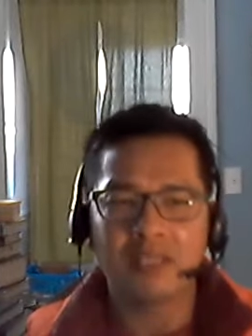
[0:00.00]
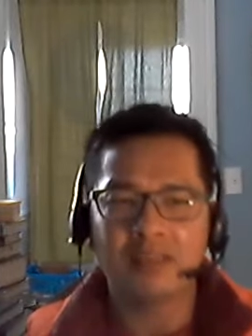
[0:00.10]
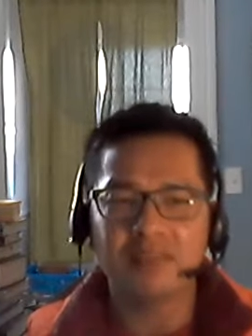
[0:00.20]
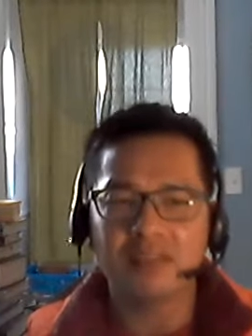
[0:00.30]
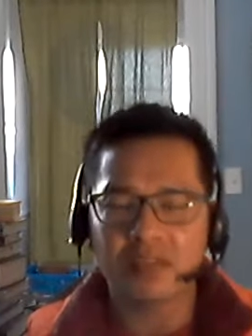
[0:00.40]

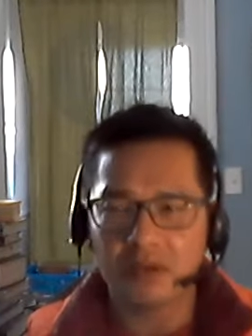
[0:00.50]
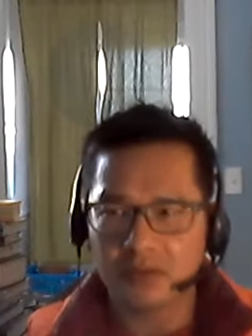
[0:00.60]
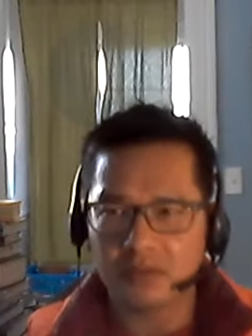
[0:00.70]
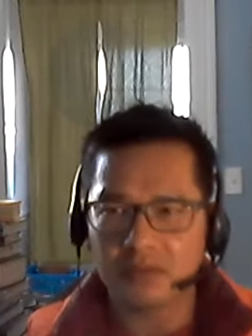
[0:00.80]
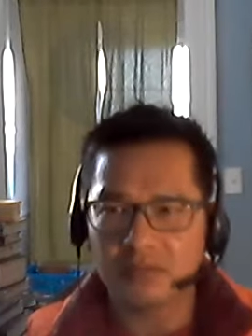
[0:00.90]
even
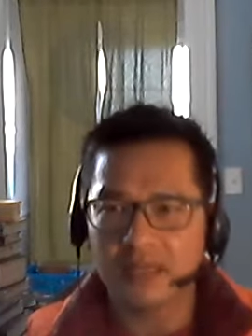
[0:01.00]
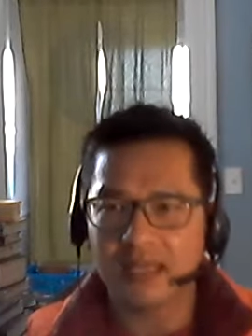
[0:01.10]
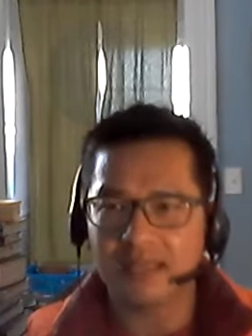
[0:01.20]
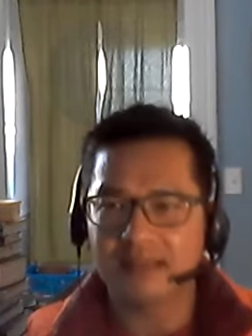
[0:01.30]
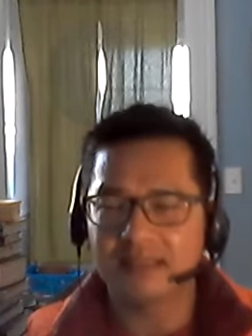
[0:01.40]
though
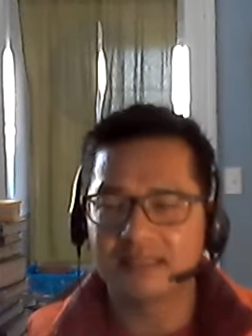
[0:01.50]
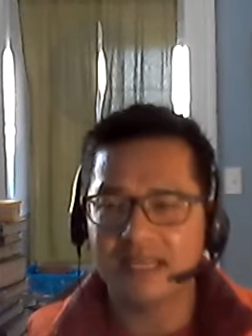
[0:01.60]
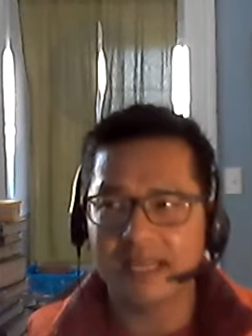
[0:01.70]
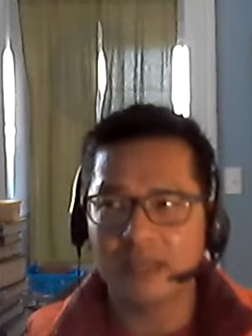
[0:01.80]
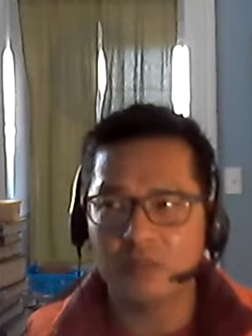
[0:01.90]
the
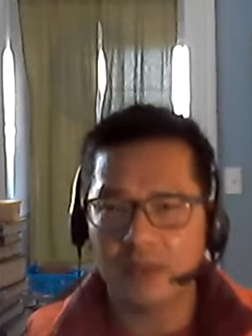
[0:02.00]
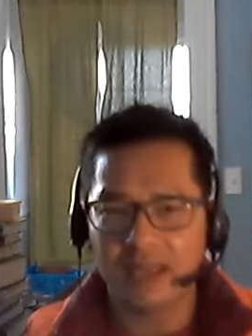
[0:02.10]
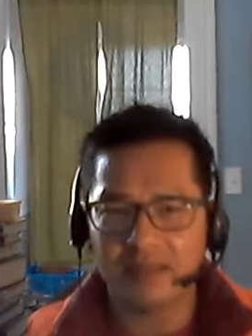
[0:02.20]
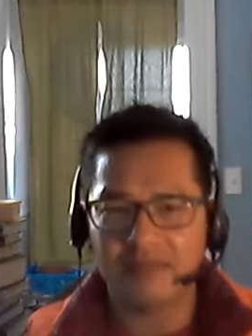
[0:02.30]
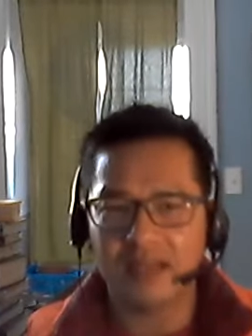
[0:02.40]
second
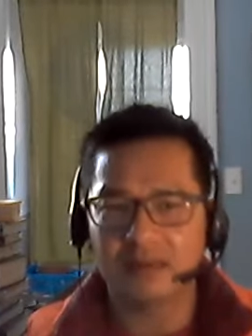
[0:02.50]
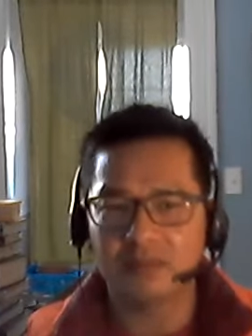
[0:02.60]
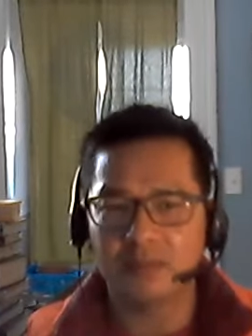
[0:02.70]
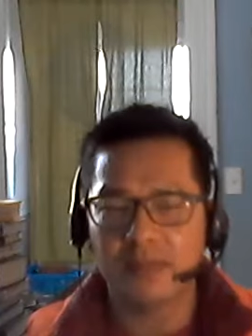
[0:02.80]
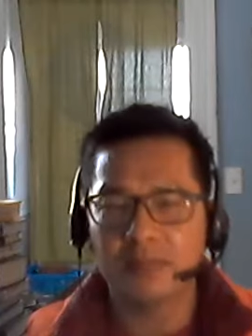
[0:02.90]
wave, now
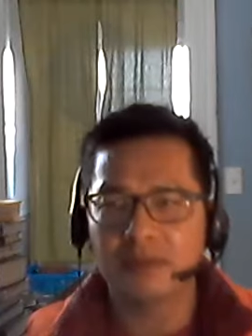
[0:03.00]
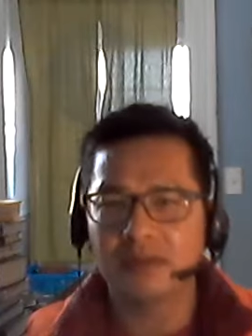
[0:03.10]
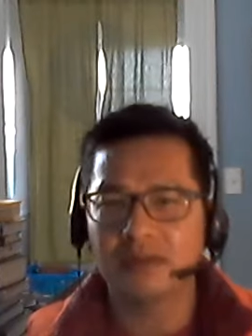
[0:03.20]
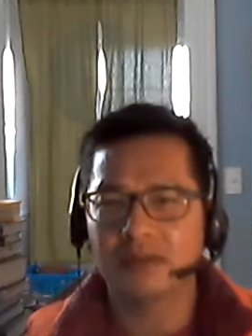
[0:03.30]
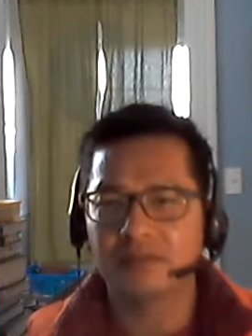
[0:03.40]

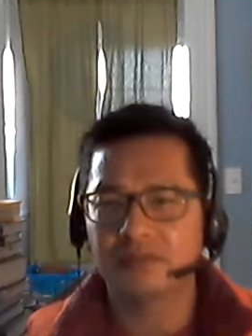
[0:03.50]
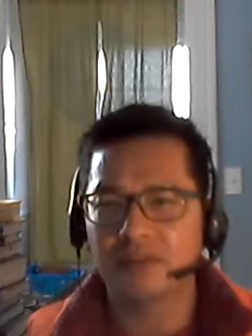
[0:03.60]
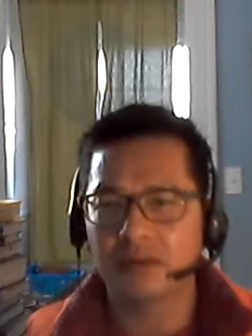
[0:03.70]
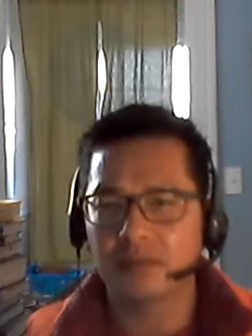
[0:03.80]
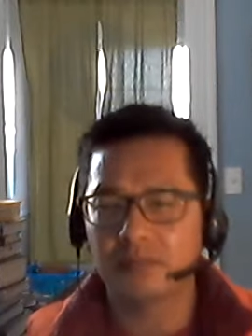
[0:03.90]
remember
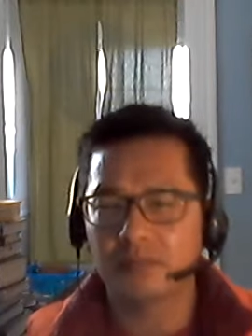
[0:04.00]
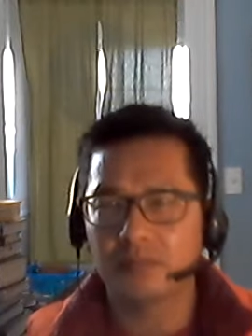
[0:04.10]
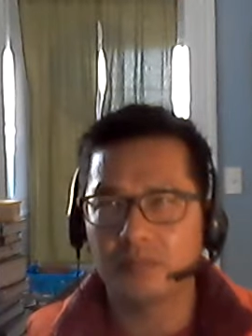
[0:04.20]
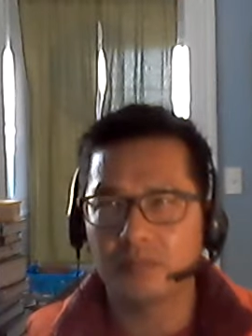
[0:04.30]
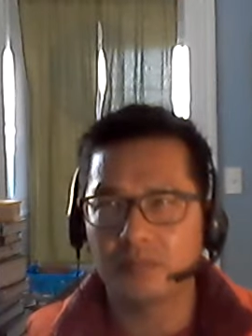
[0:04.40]

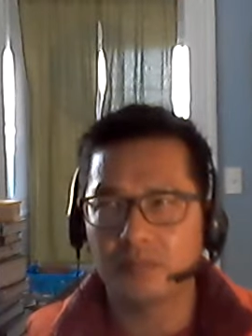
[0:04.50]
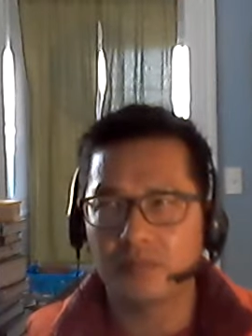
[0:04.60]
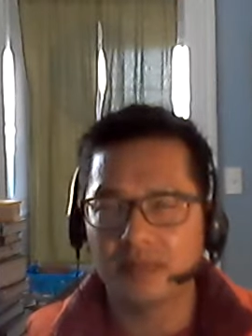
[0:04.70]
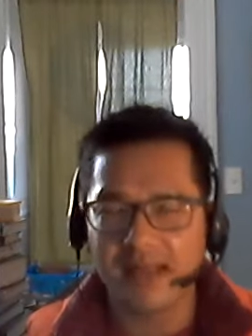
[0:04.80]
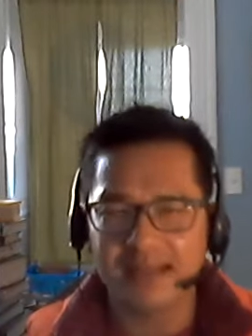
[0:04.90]
from
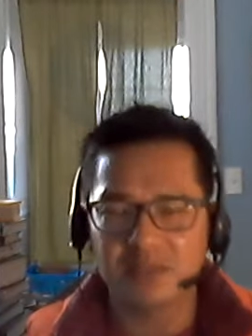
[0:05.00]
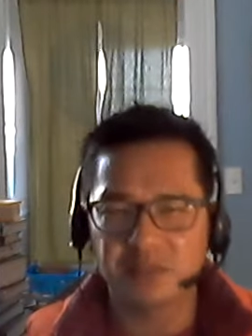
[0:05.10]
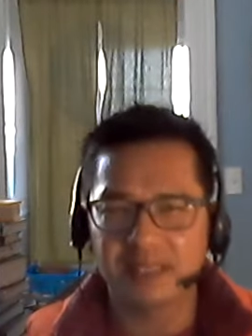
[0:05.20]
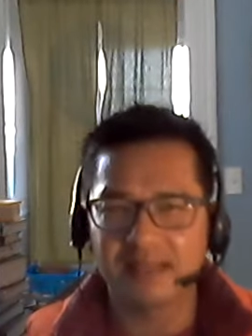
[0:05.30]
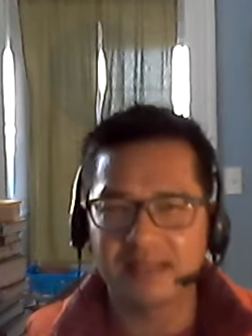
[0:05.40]
last
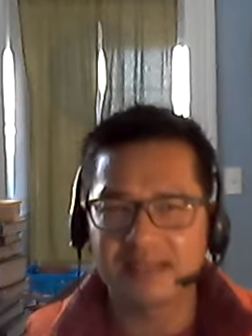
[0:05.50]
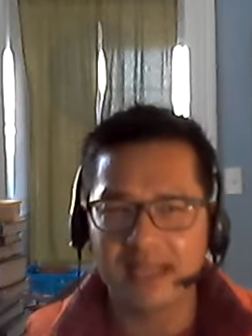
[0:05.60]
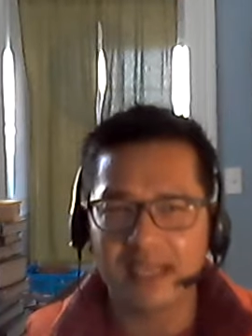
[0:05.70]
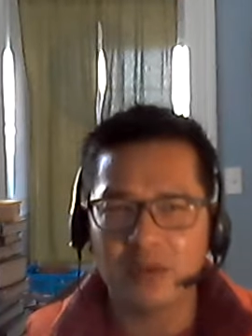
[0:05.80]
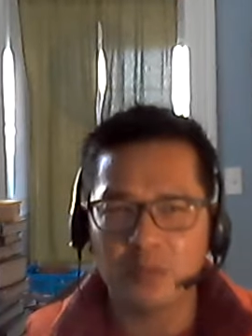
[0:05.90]
week, the
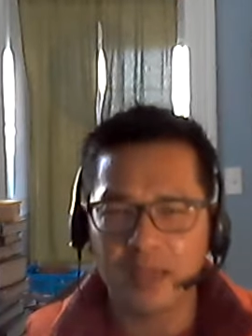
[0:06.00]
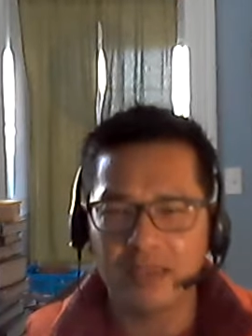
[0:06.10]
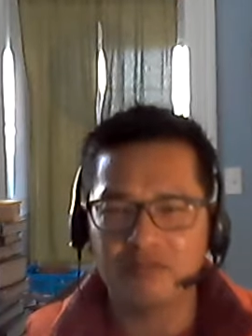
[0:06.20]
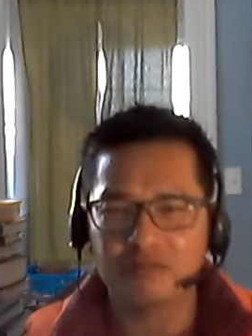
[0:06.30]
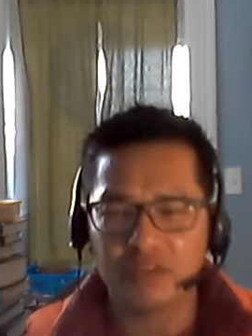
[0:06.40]
second
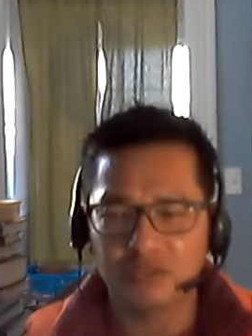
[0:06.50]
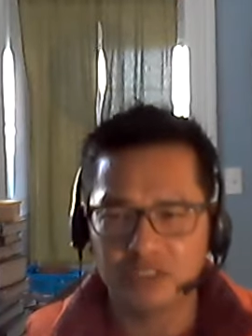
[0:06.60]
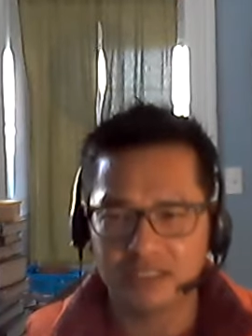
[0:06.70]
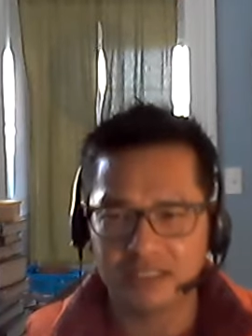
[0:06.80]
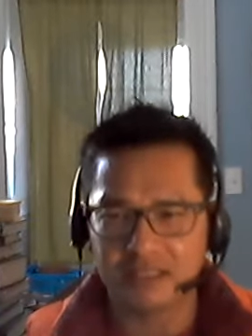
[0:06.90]
wave
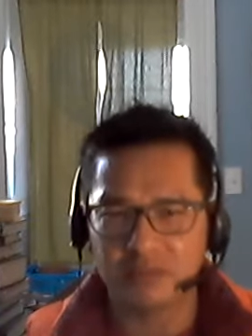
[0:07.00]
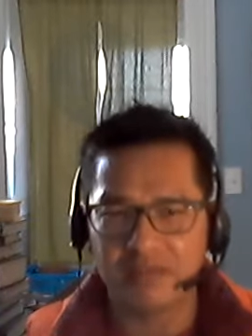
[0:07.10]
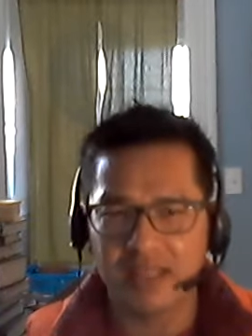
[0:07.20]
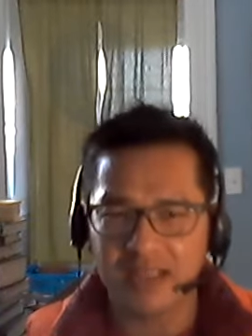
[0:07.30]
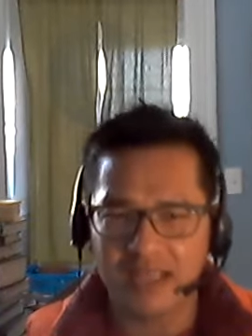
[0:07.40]
refugees,
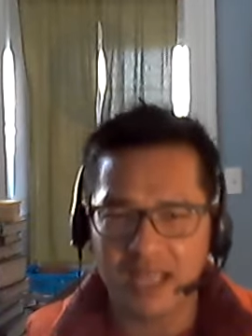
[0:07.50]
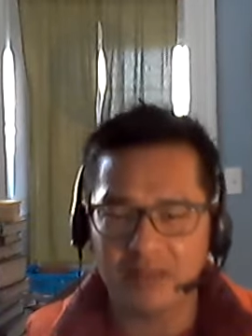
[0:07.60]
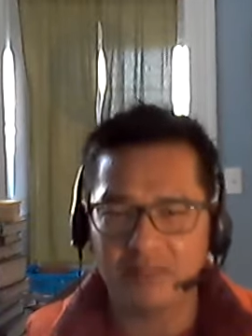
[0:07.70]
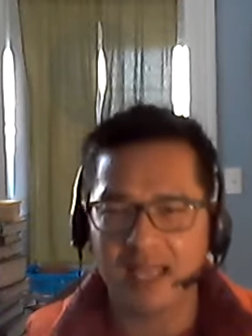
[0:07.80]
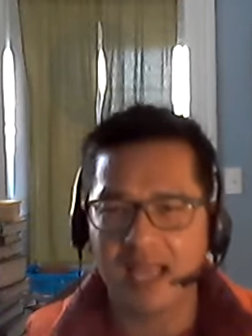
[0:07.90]
when they
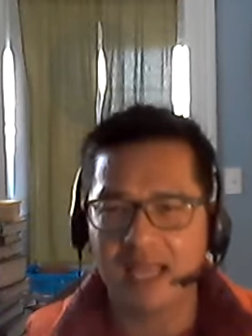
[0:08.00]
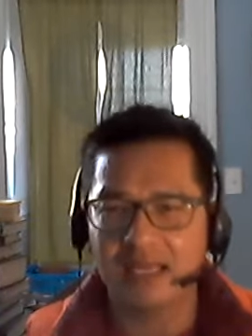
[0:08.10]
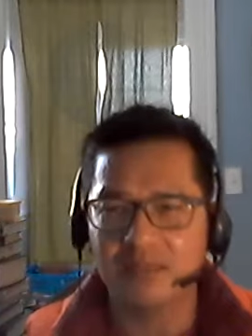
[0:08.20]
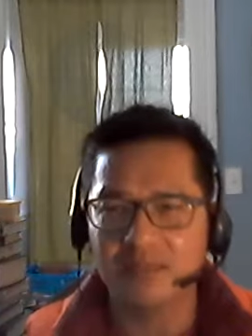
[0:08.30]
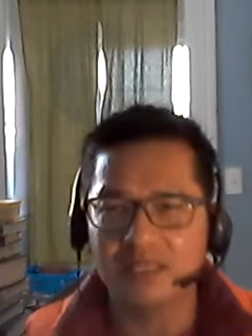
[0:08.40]
came, they had
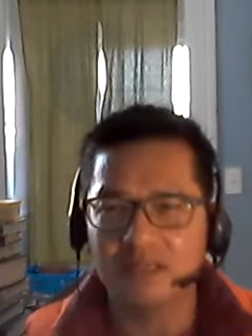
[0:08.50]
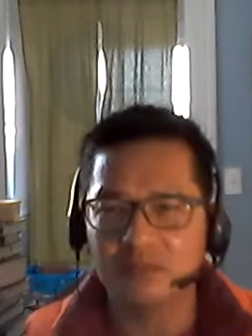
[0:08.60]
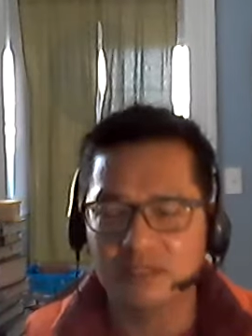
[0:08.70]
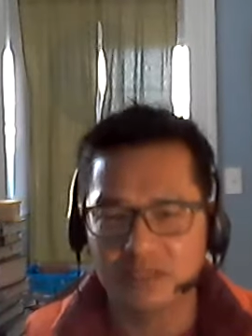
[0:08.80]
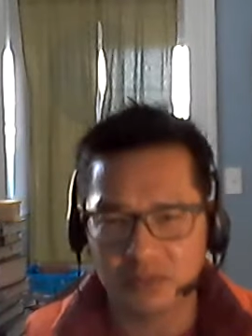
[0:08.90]

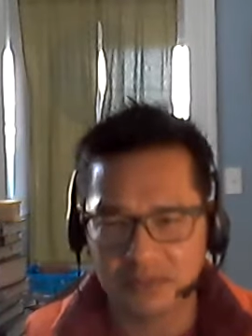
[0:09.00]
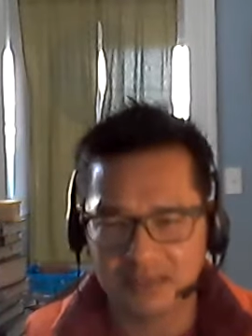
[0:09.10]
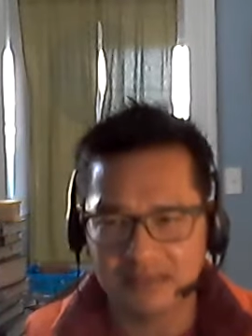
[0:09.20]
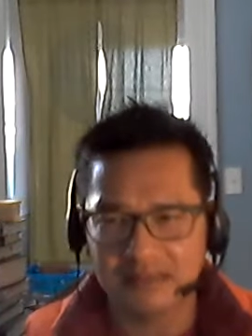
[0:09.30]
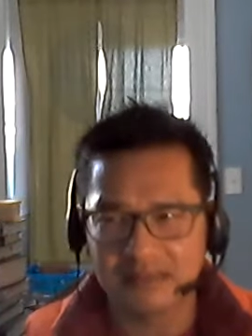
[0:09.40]
limited
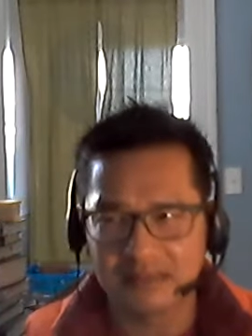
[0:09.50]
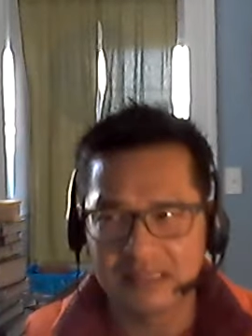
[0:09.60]
resources